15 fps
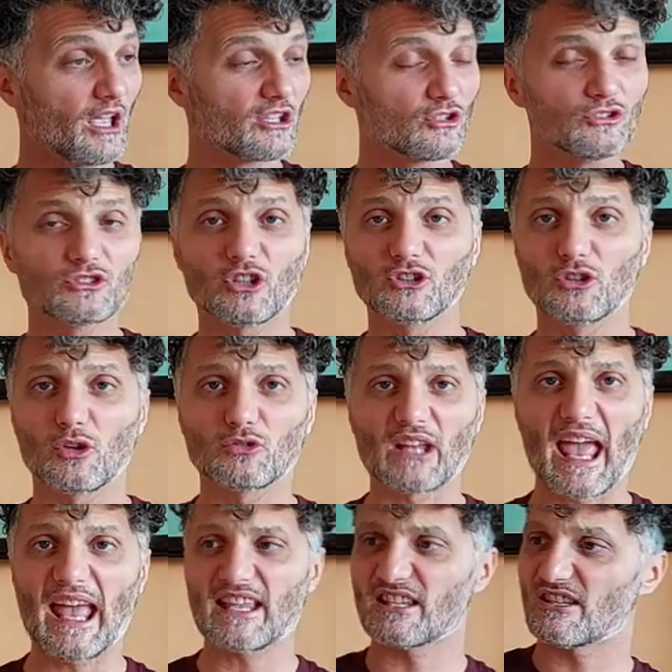You don't know the
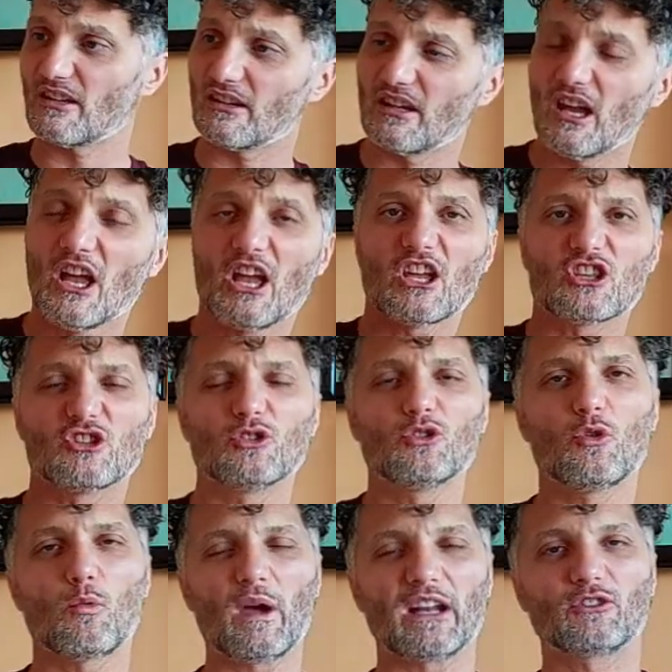answer, you know
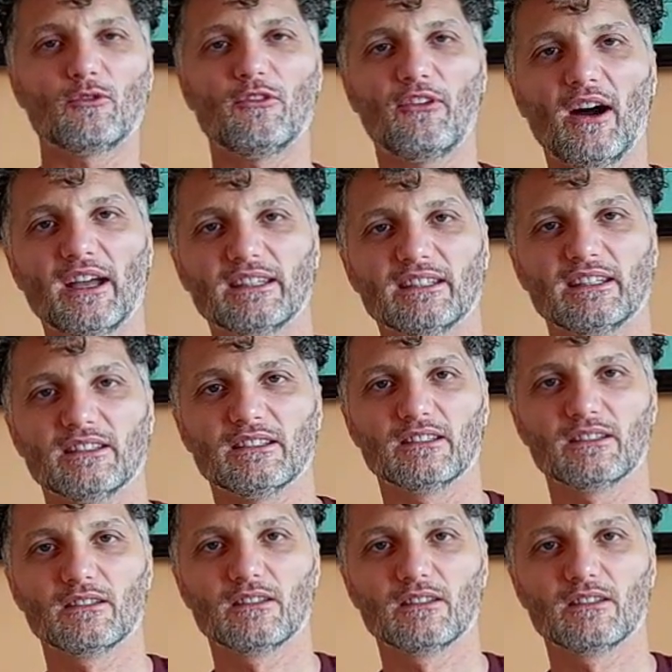where to find it.